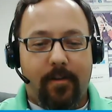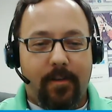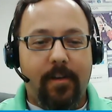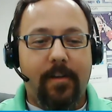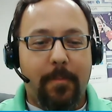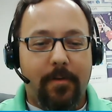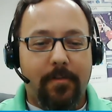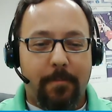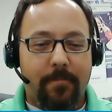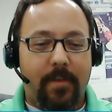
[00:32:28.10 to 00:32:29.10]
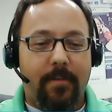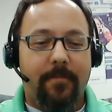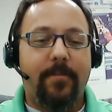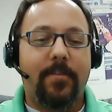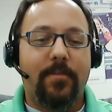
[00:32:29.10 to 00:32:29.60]
You need to post the
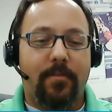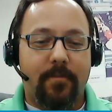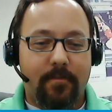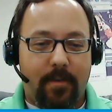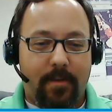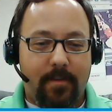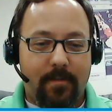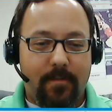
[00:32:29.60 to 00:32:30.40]
official link.